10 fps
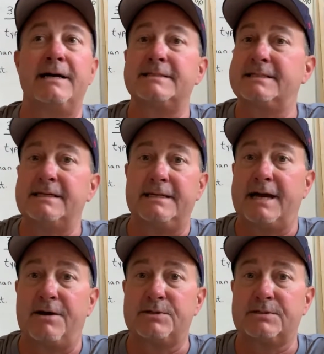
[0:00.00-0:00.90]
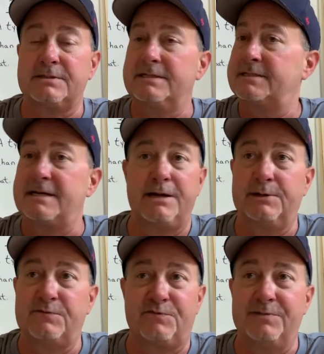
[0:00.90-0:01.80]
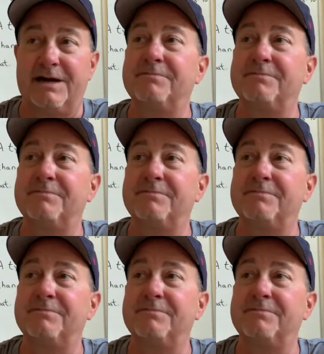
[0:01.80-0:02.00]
Sitting in the house is not good for me.